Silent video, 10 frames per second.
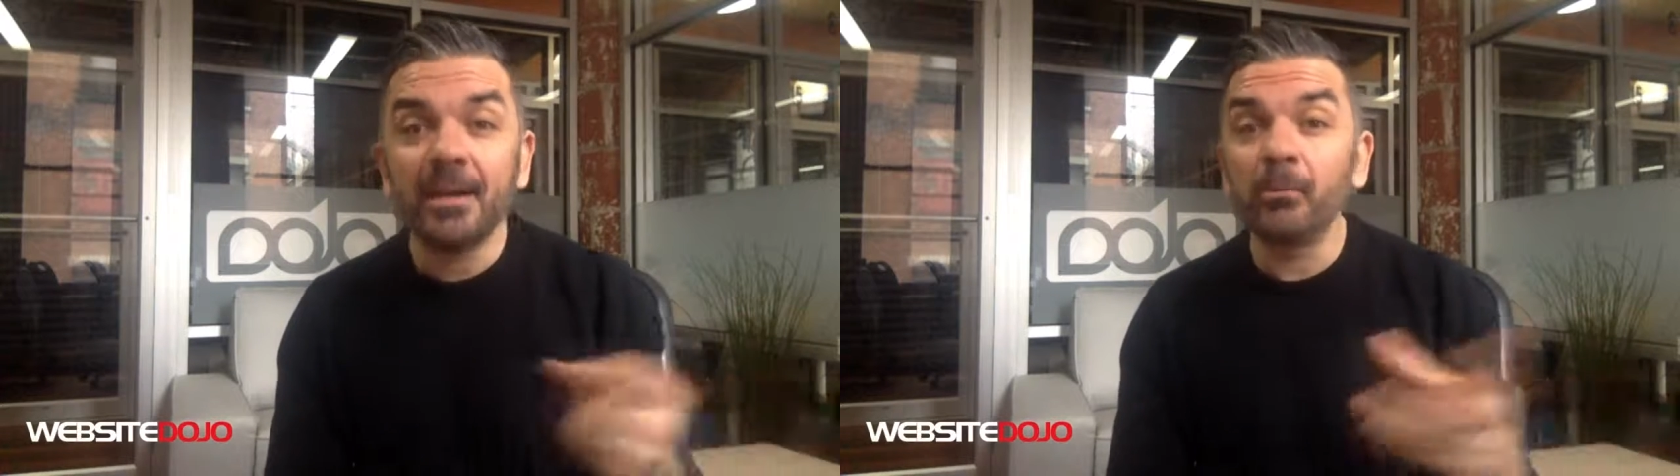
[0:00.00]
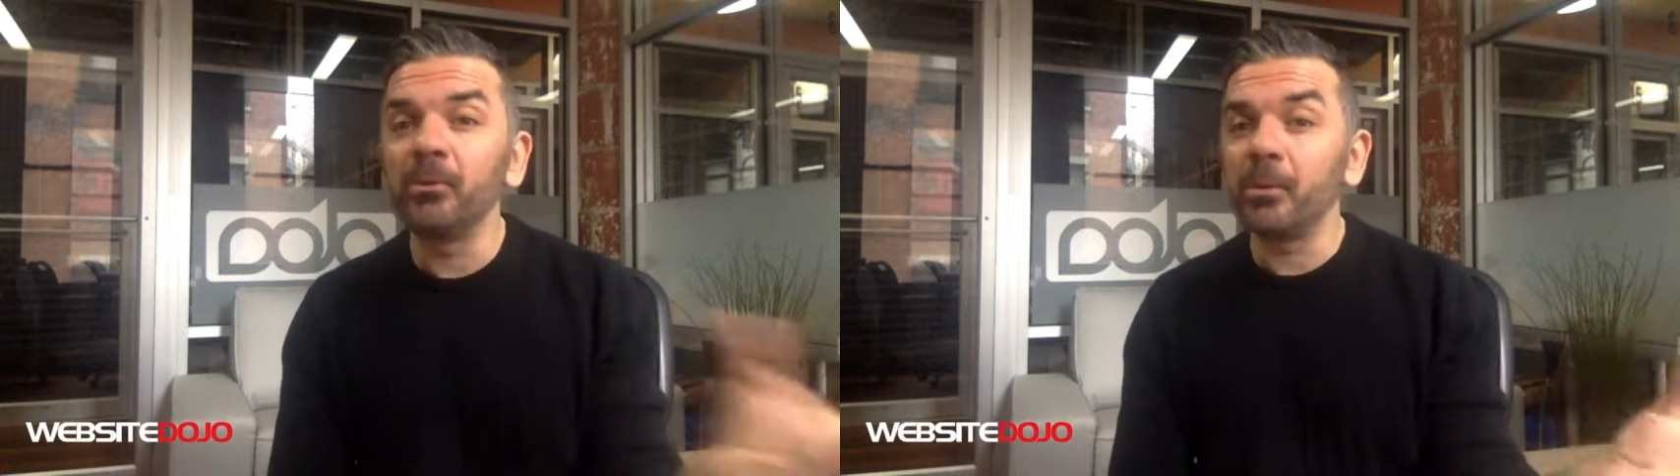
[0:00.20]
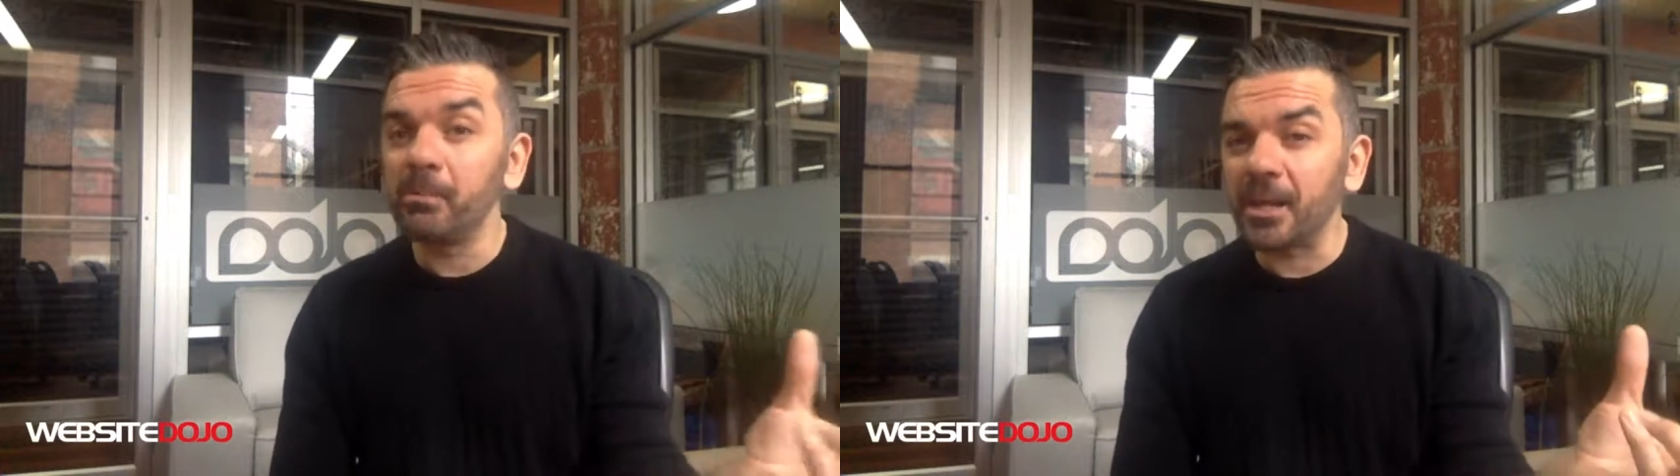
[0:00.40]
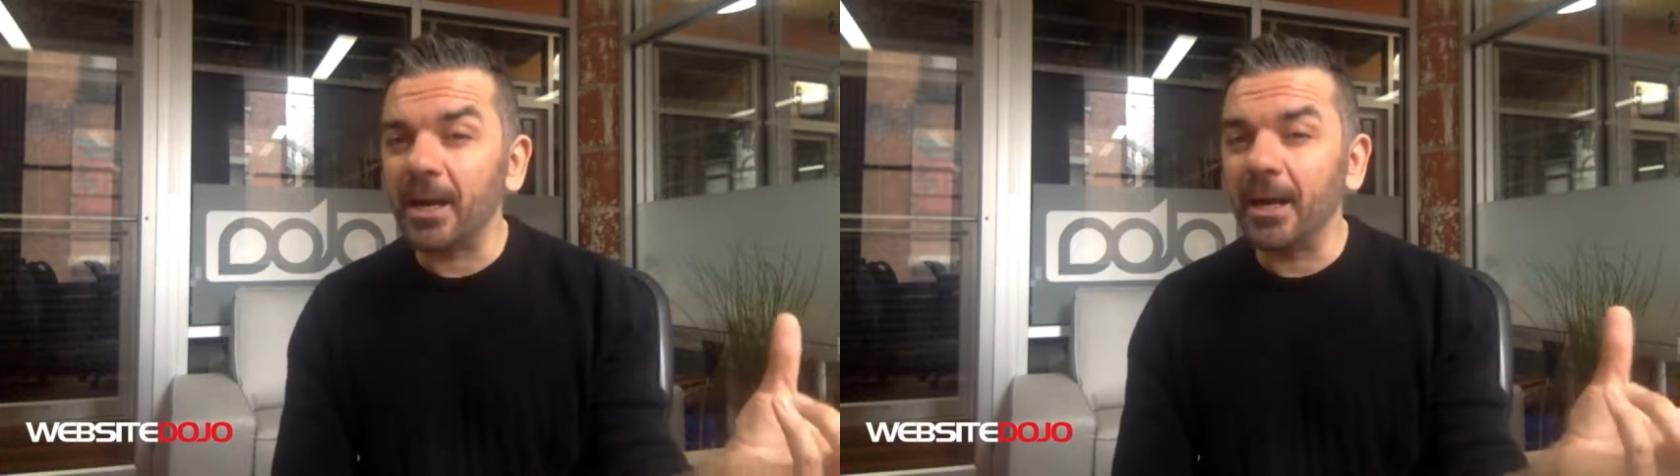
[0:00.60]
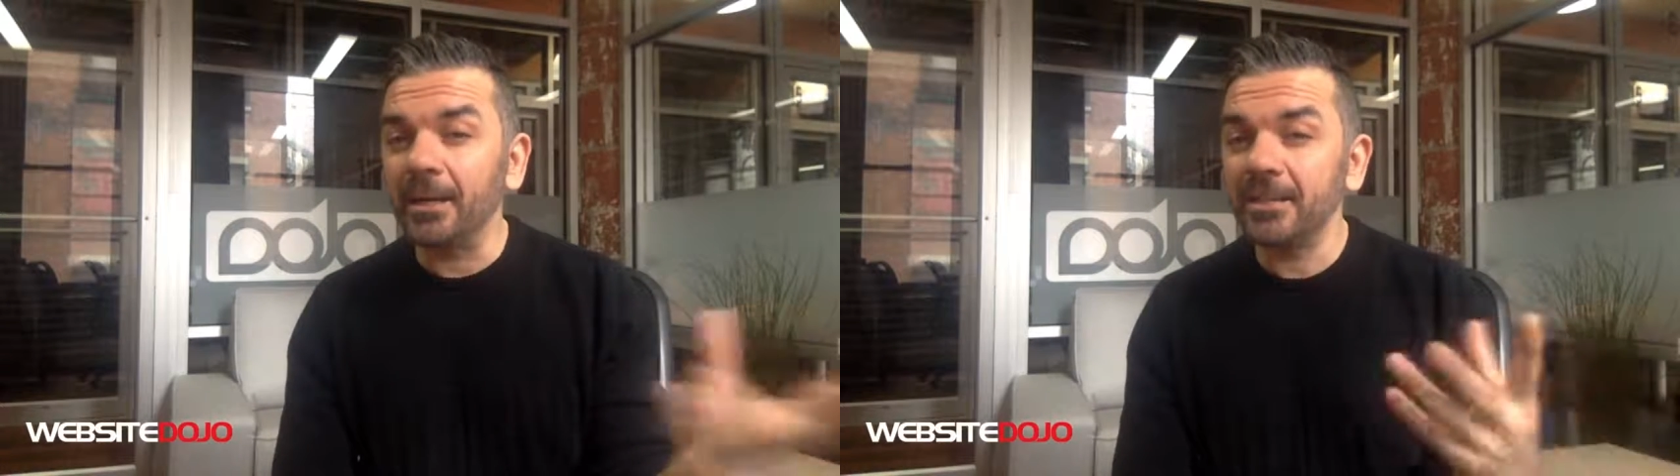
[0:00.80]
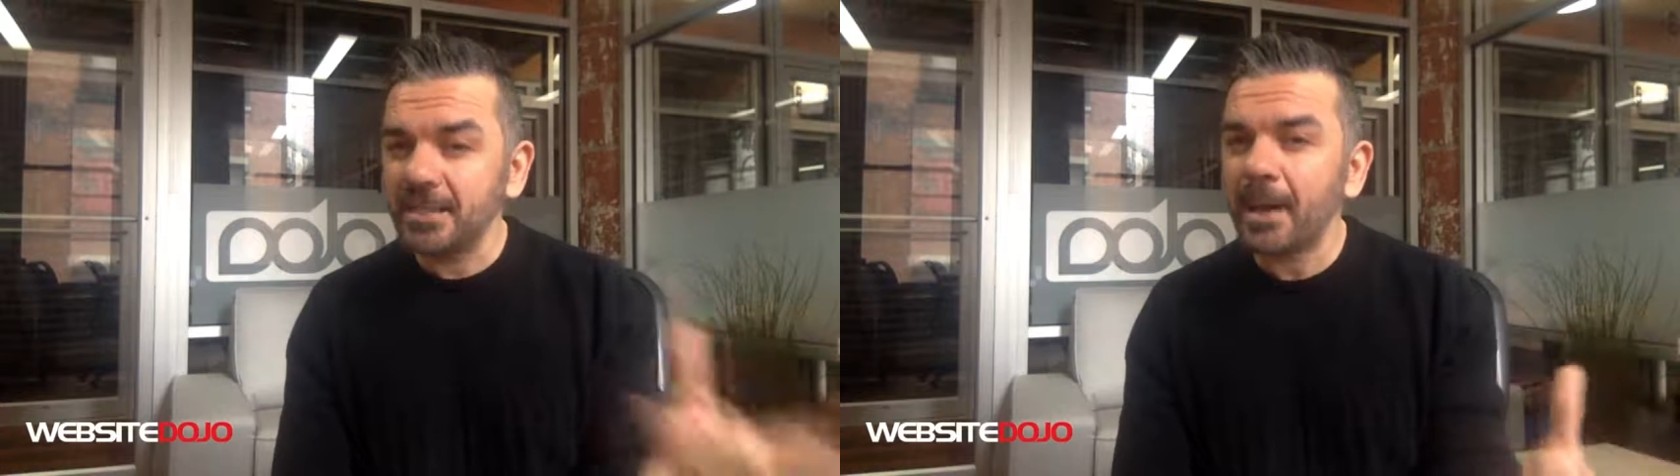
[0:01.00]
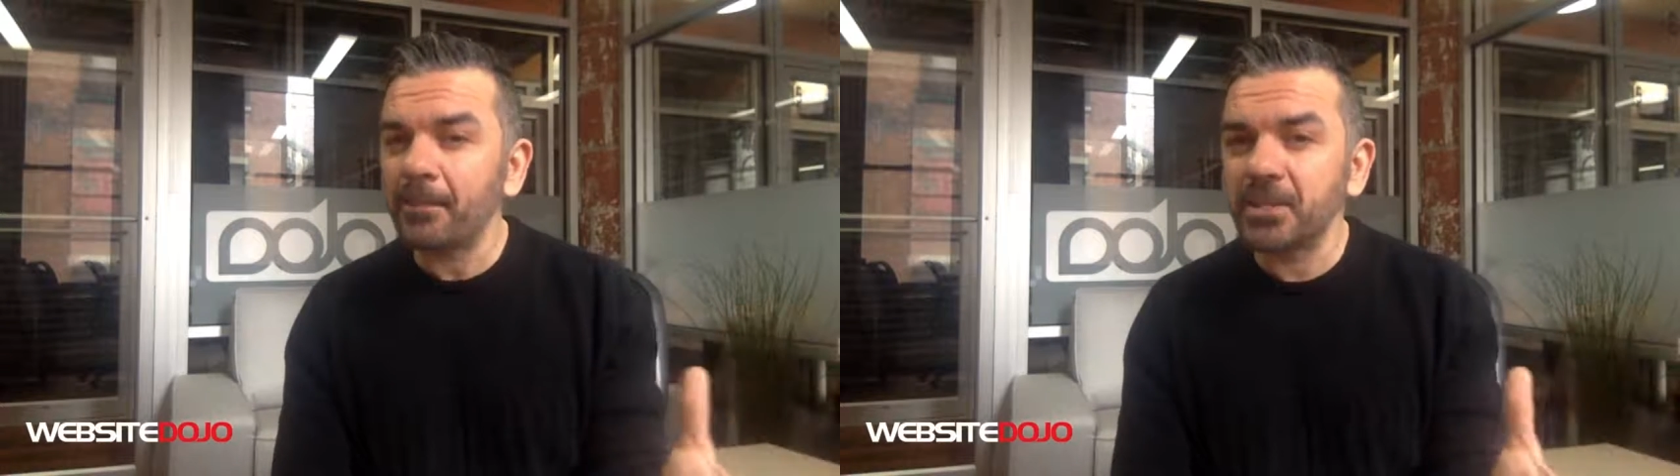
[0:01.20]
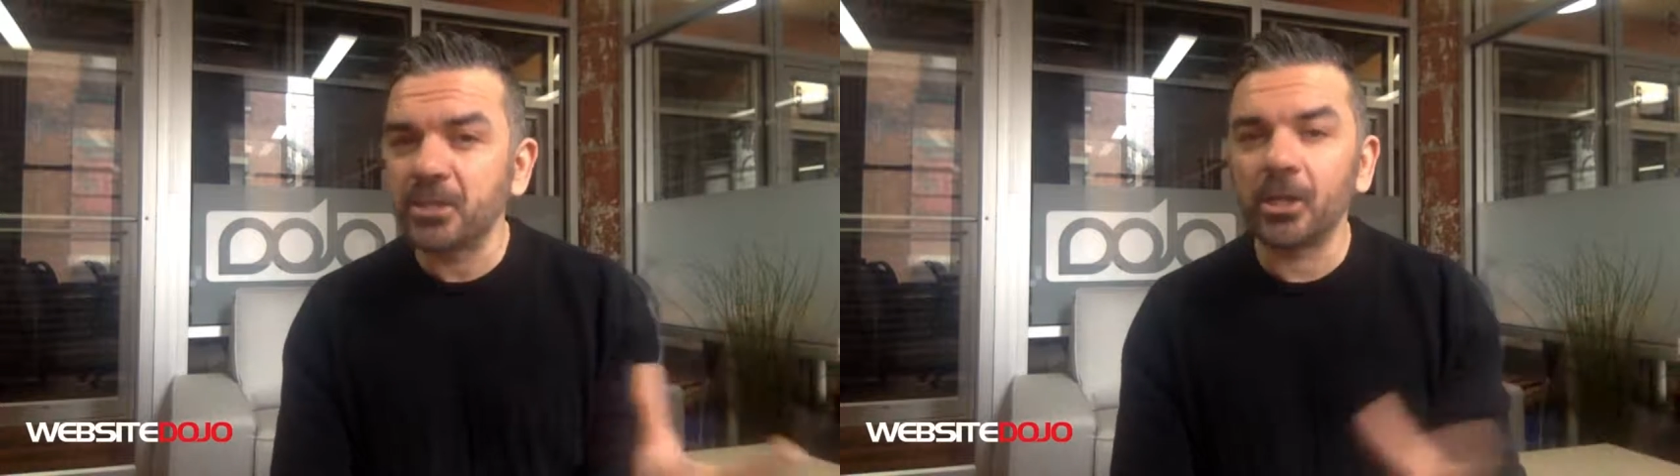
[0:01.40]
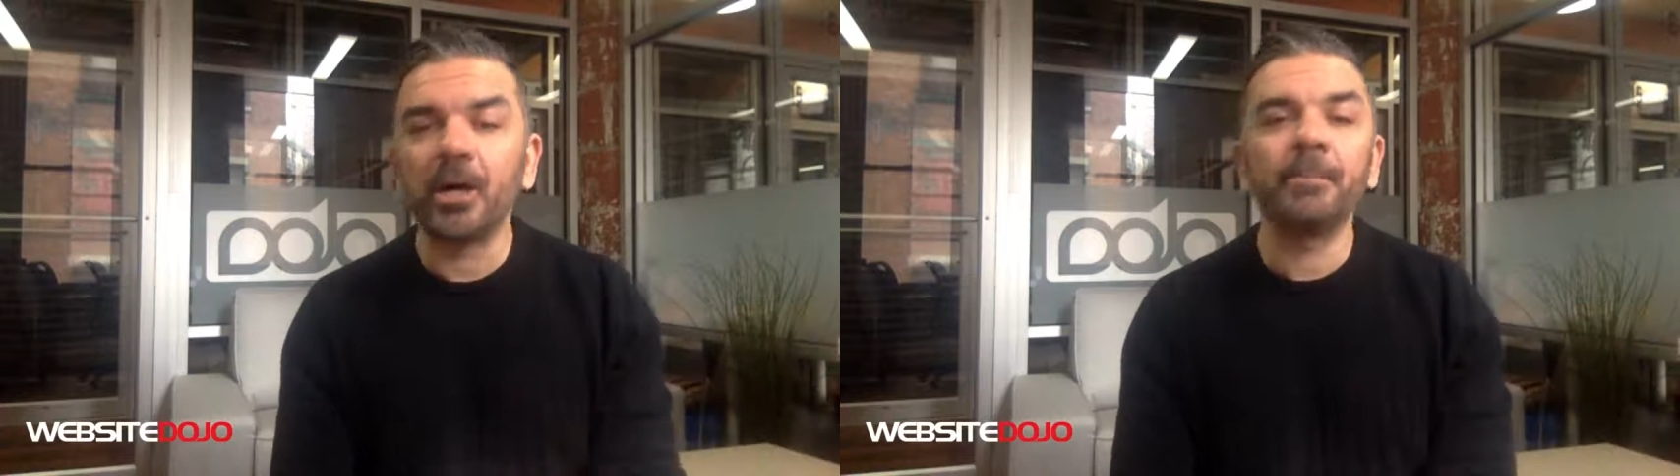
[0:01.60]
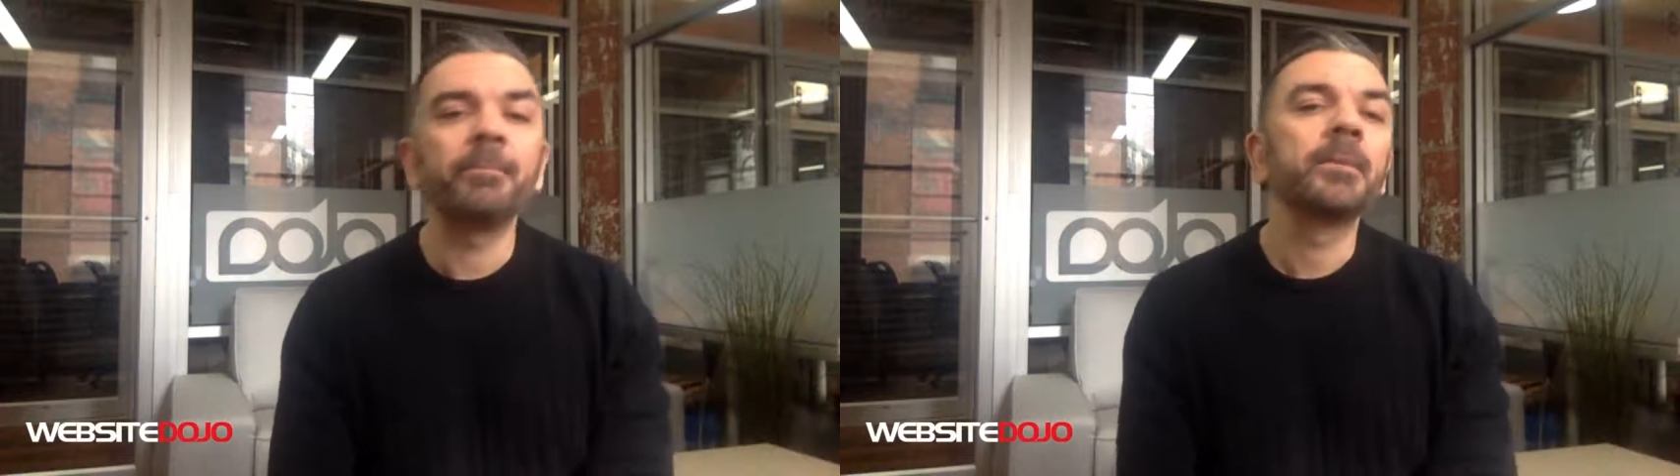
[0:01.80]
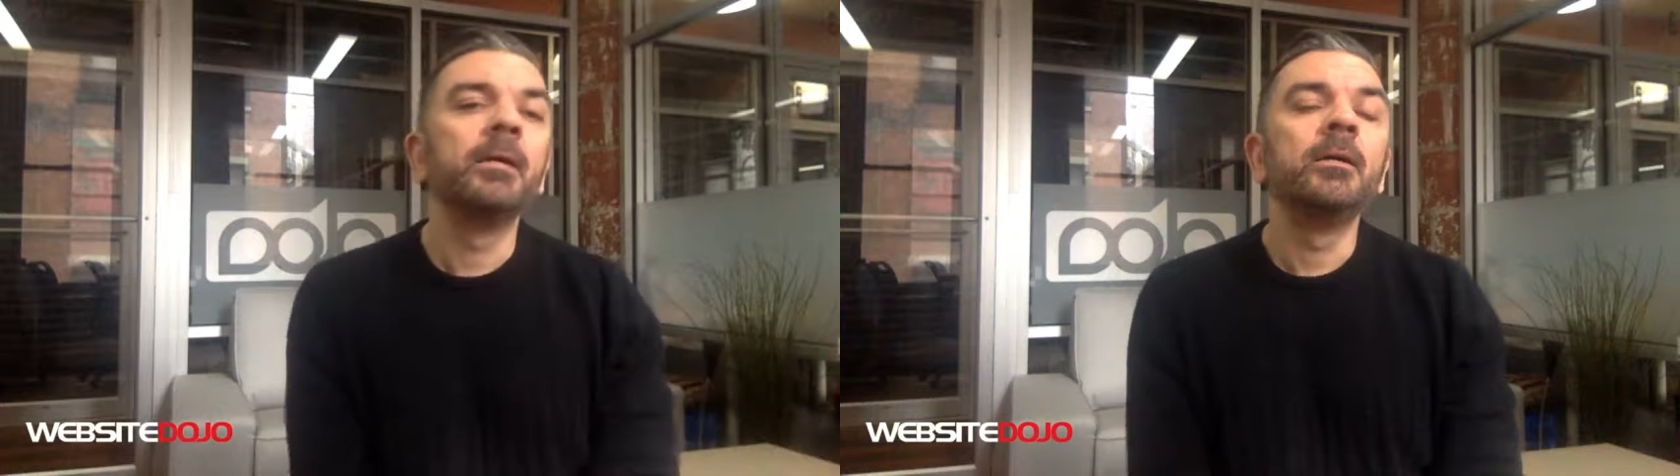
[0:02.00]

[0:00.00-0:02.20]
they will reply. This happens a lot.